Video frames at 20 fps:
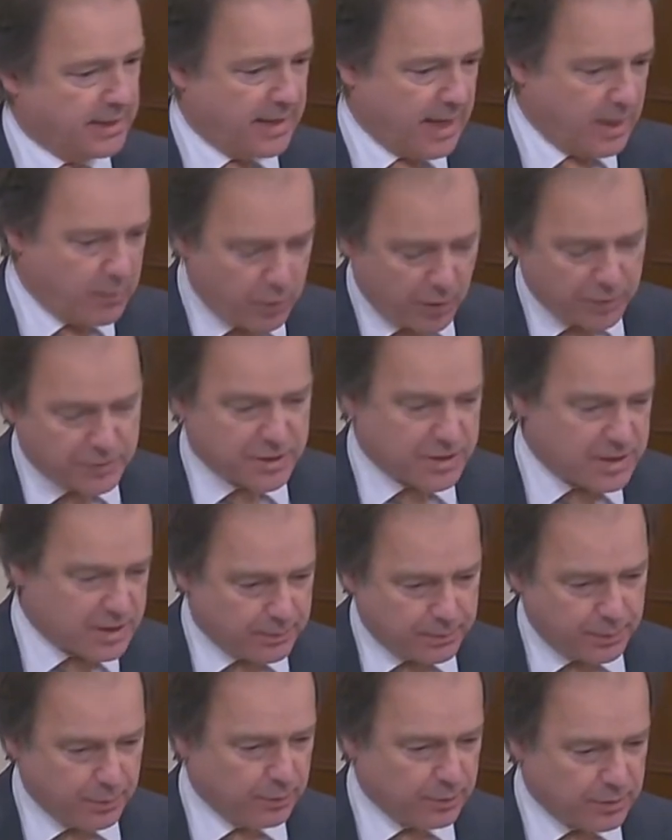They want to
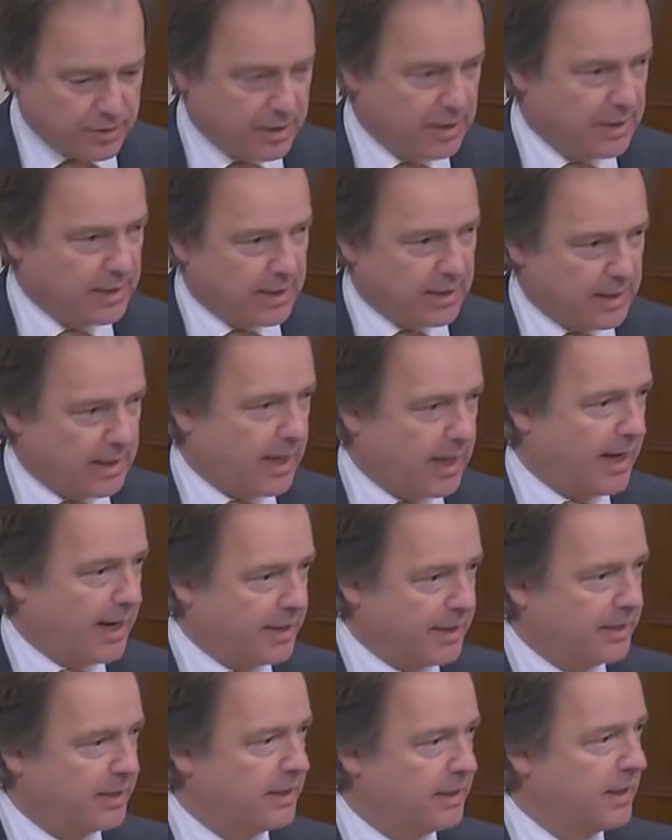support
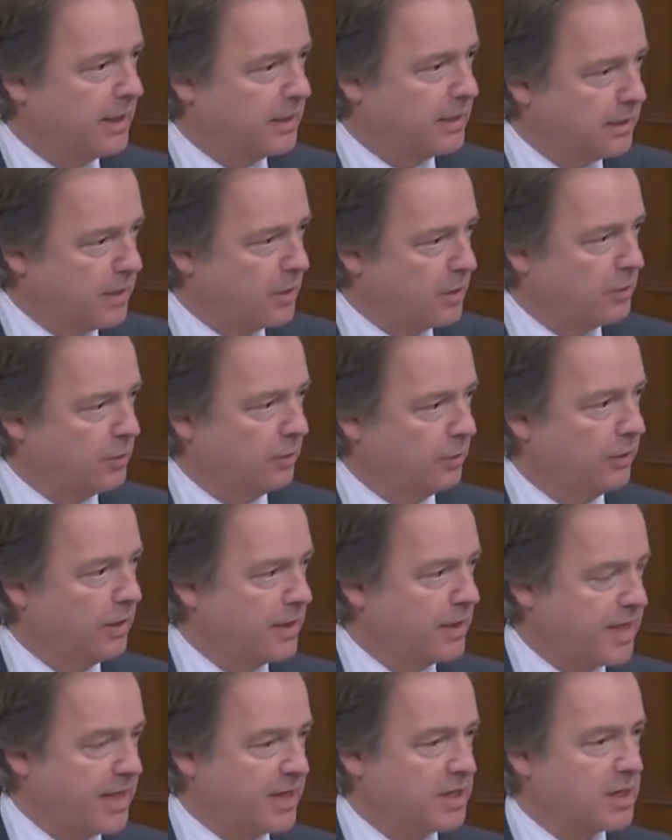other local
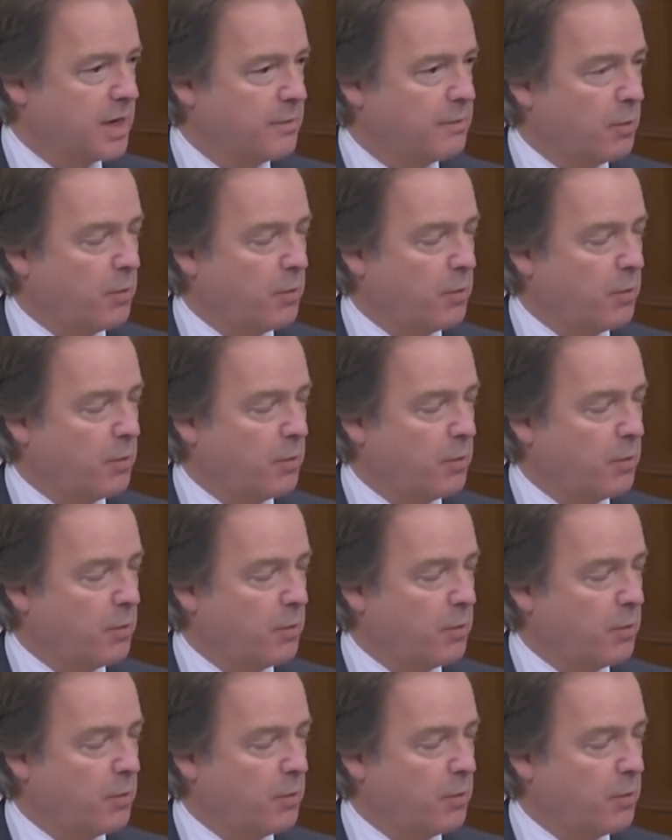things.